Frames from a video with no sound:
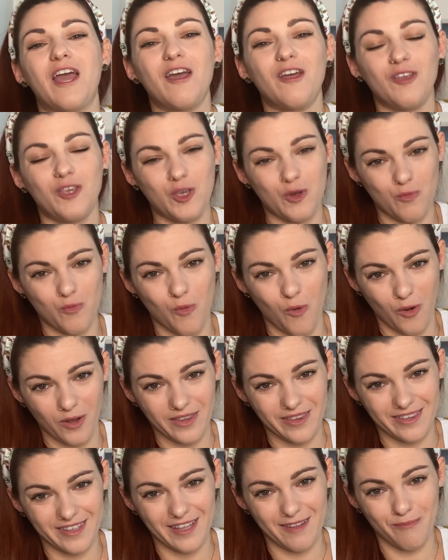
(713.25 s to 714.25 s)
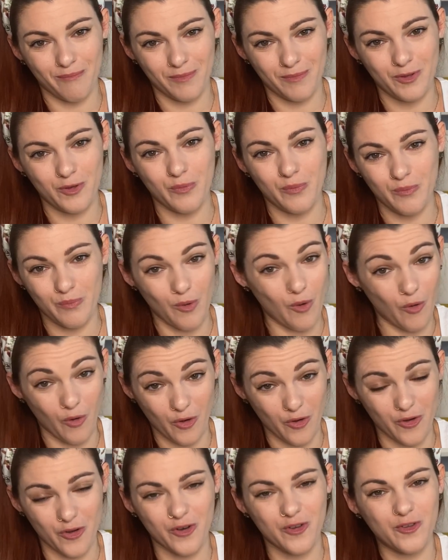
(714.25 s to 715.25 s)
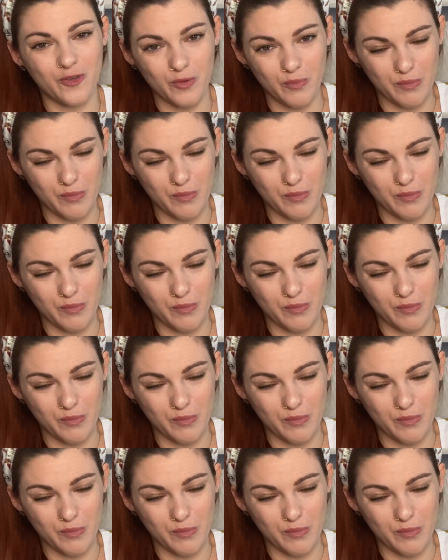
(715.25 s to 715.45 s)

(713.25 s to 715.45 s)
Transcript: you want him to or her to